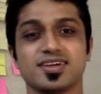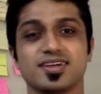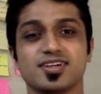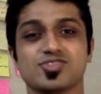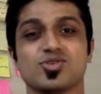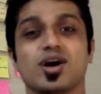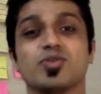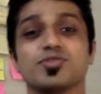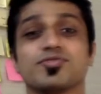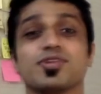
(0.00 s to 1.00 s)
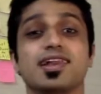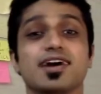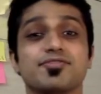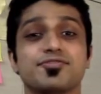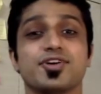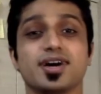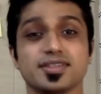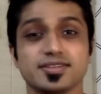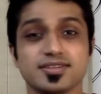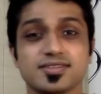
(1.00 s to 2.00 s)
So out of love for
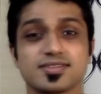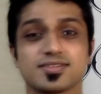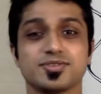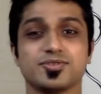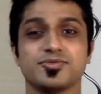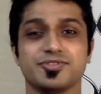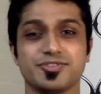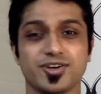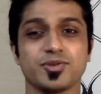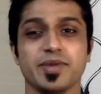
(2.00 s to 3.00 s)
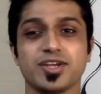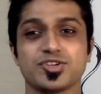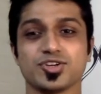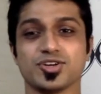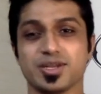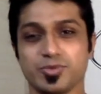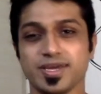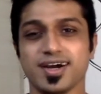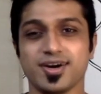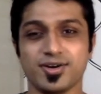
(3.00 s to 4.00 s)
others, we've got to make sure that we
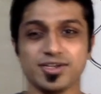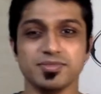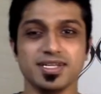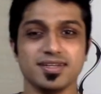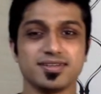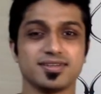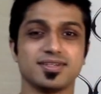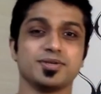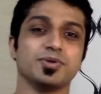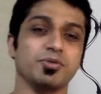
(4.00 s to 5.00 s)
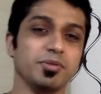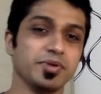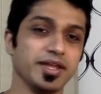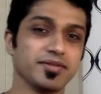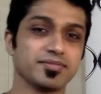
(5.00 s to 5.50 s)
are audible when we pray.